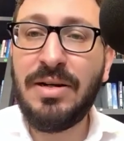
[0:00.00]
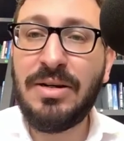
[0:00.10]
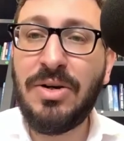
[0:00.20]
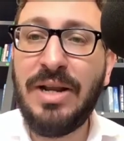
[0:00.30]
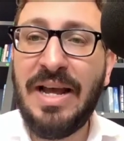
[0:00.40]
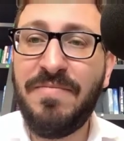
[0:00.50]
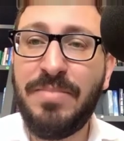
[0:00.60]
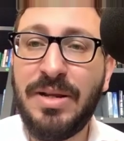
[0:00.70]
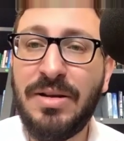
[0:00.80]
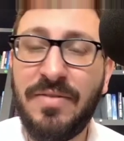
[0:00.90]
could have
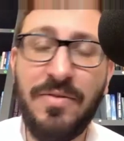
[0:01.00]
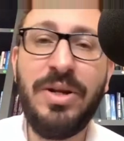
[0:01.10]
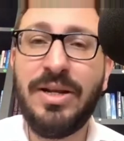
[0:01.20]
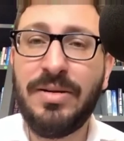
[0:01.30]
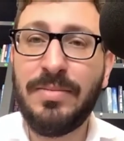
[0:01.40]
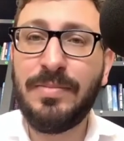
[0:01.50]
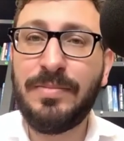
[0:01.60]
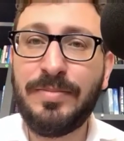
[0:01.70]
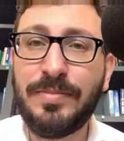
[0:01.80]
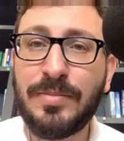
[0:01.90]
been avoided.
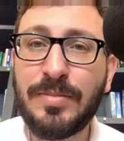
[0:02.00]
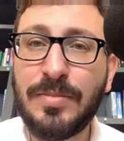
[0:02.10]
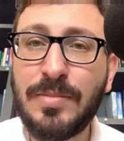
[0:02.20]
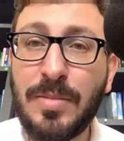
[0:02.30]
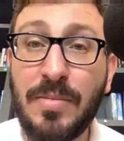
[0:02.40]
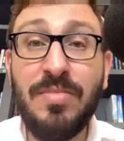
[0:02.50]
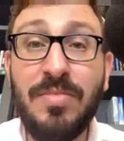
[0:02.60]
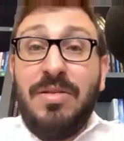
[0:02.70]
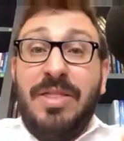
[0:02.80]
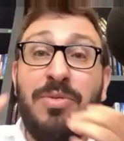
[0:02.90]

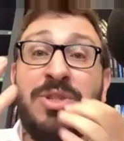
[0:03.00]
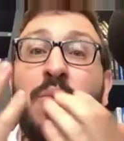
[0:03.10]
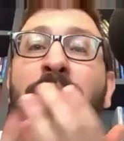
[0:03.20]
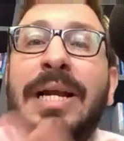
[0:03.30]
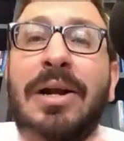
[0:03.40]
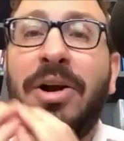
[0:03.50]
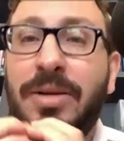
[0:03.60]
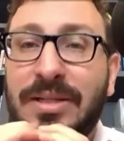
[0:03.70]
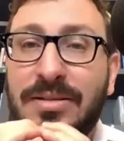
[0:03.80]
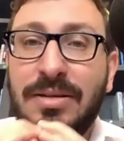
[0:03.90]
There was a winning
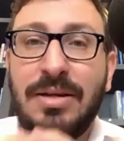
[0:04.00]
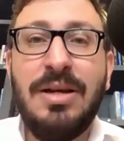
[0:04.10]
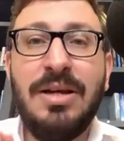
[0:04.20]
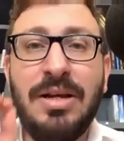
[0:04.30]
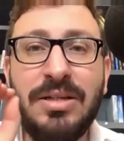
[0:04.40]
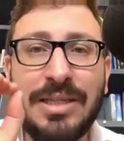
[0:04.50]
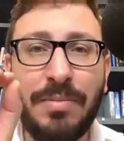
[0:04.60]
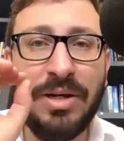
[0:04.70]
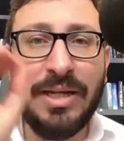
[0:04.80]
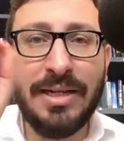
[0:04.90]
argument.
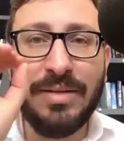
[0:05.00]
Someone needed